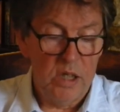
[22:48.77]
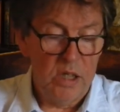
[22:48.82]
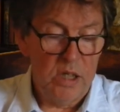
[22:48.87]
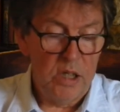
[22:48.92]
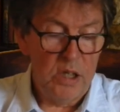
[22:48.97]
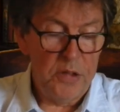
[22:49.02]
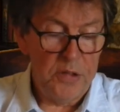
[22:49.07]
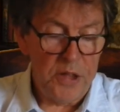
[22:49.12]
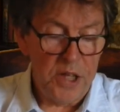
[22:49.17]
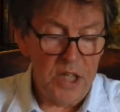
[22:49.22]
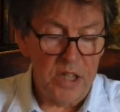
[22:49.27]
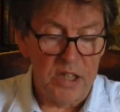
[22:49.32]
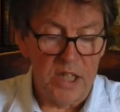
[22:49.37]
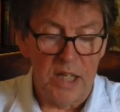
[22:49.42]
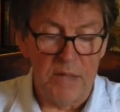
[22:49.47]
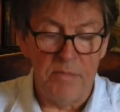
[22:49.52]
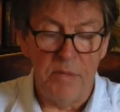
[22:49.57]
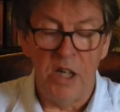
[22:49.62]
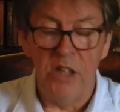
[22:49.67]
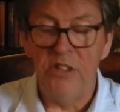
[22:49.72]
you'd think they
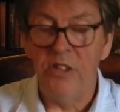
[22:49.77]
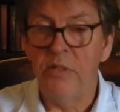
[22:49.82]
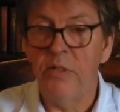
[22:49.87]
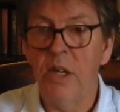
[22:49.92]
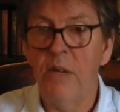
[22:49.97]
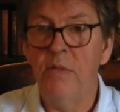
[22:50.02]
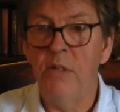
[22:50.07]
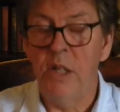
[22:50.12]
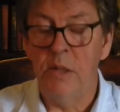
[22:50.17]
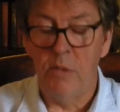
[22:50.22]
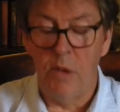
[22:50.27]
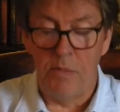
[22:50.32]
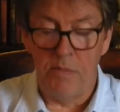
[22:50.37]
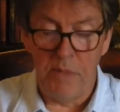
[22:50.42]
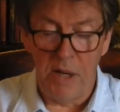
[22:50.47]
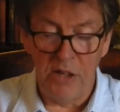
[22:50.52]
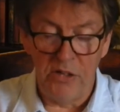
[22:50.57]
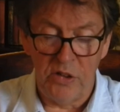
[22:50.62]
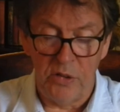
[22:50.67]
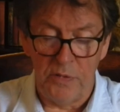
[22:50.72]
might have given him a
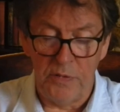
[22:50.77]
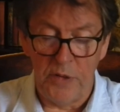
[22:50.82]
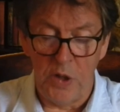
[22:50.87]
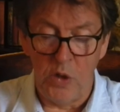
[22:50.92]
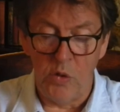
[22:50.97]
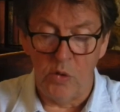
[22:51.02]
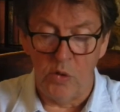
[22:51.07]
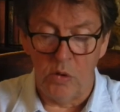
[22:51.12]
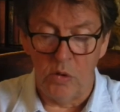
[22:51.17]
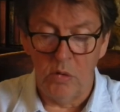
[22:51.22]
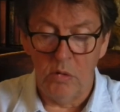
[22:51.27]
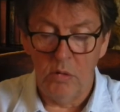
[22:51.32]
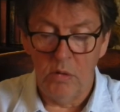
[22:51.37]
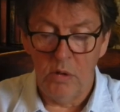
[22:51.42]
better funeral.